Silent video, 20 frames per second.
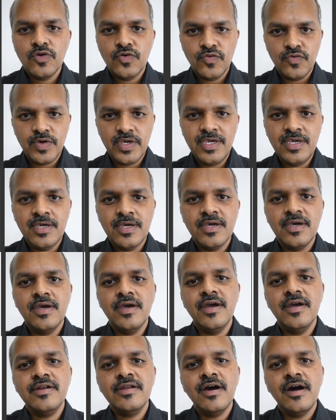We
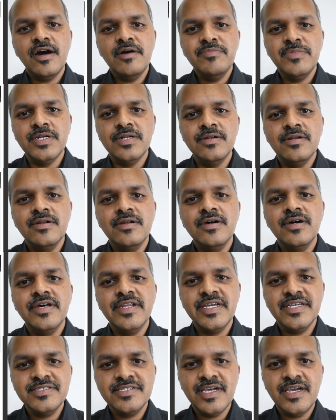at Harman are
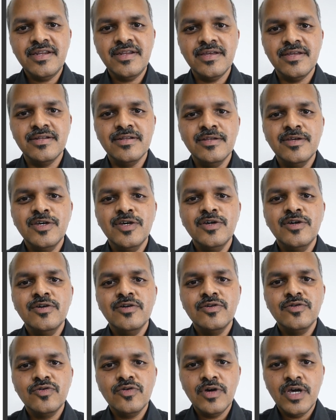excited
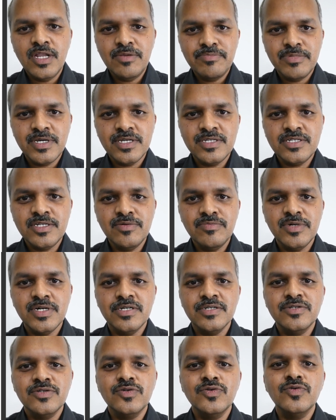to help
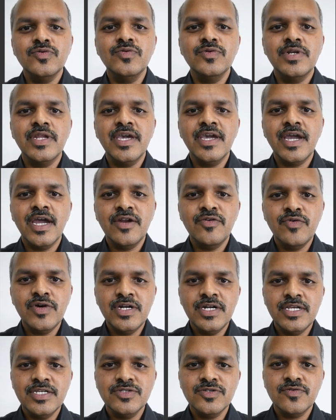customers to take
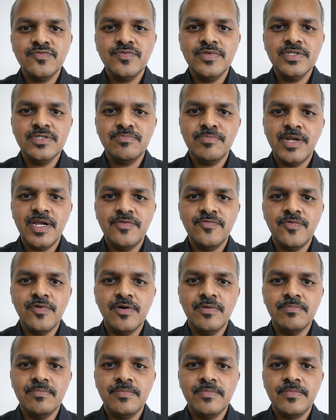advantage of this
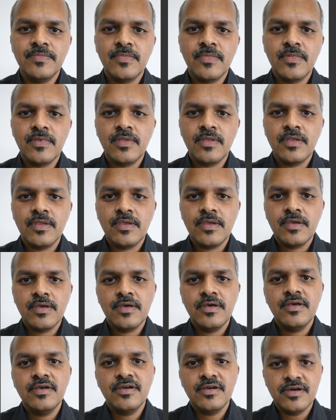platform.
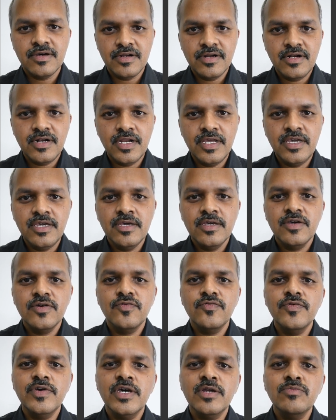Currently,
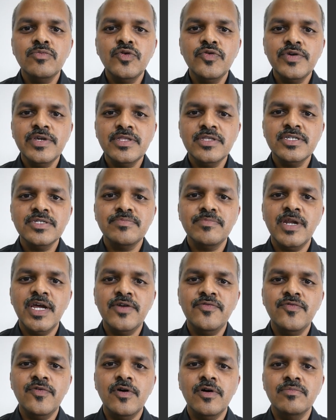we are moving this
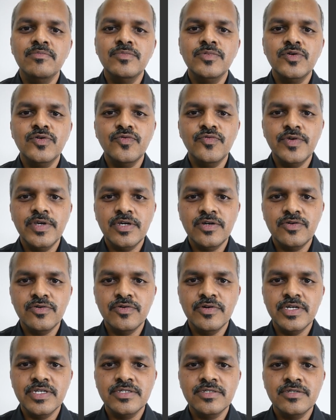platform to Wear O
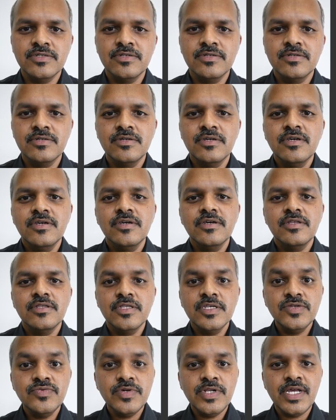S.
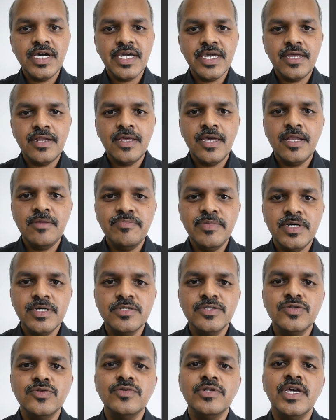This will again help
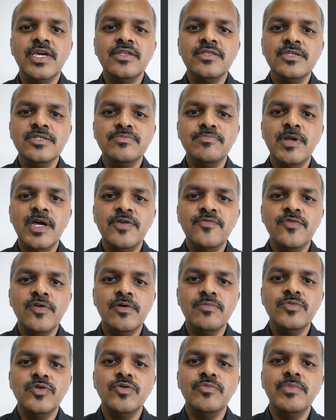us to take this
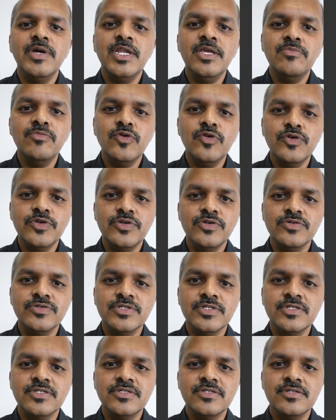platform to many more
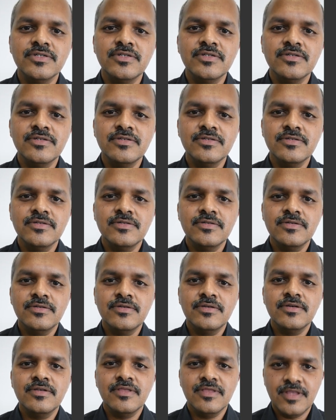users.
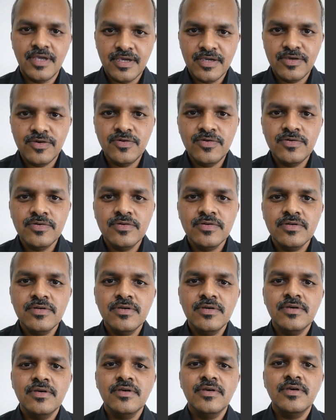Thank you.
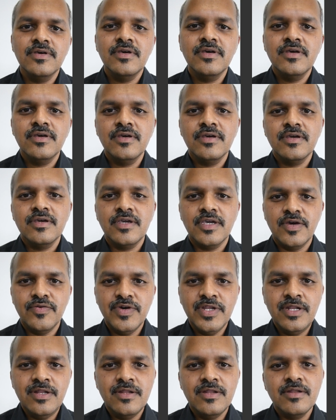
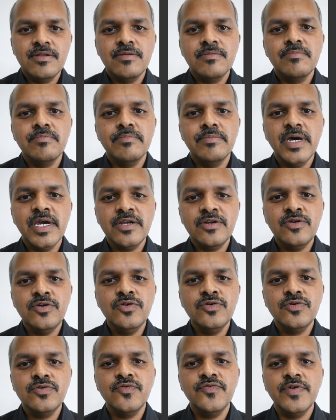Kevin, back to
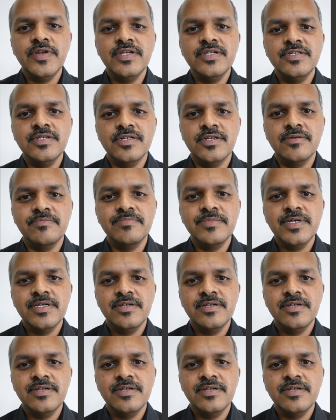you to finish it up.